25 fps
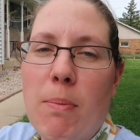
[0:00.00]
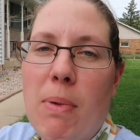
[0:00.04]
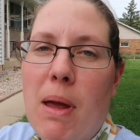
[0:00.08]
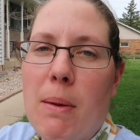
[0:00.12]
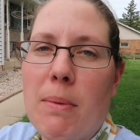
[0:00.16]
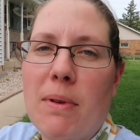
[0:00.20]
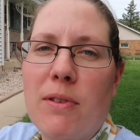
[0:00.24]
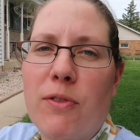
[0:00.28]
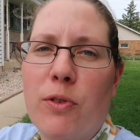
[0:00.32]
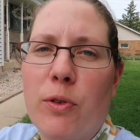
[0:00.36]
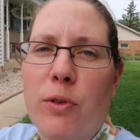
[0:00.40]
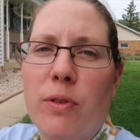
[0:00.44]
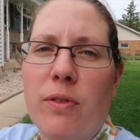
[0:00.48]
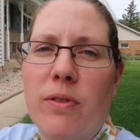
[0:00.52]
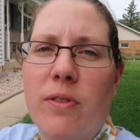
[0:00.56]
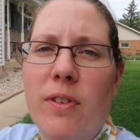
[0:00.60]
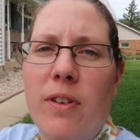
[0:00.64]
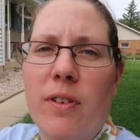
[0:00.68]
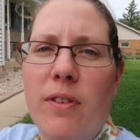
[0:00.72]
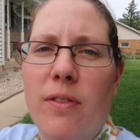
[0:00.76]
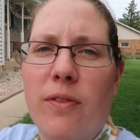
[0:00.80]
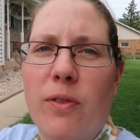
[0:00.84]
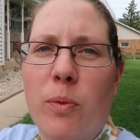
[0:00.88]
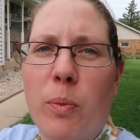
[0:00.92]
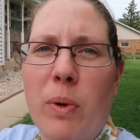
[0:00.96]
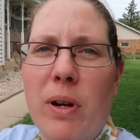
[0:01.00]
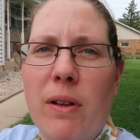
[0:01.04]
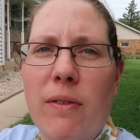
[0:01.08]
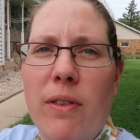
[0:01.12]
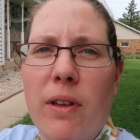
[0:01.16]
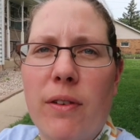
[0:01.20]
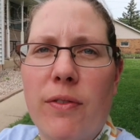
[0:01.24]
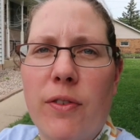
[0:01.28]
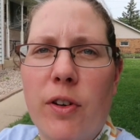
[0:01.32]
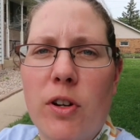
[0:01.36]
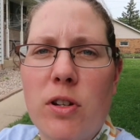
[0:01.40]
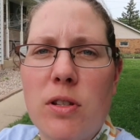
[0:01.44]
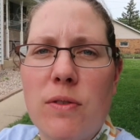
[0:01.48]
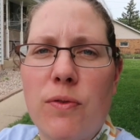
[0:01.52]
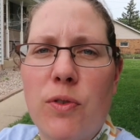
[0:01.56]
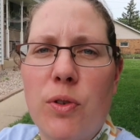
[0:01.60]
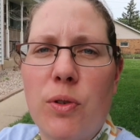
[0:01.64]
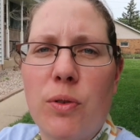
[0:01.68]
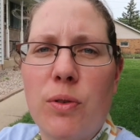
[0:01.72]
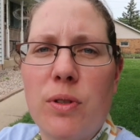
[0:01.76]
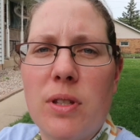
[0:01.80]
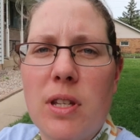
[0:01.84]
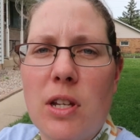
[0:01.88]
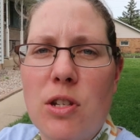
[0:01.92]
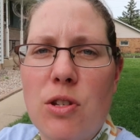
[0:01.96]
baby food. One of the first
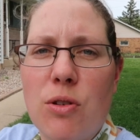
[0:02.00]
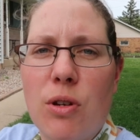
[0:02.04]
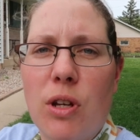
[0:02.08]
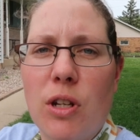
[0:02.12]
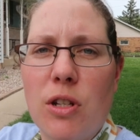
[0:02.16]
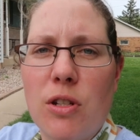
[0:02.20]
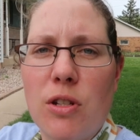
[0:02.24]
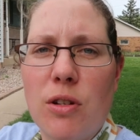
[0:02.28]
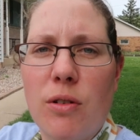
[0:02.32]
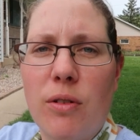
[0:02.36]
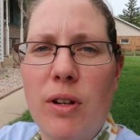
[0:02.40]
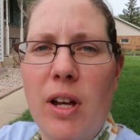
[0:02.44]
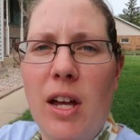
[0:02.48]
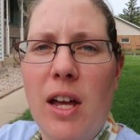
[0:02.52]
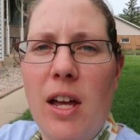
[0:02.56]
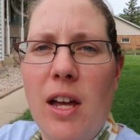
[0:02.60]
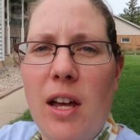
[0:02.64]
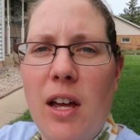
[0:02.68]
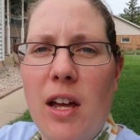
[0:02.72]
foods that you can do.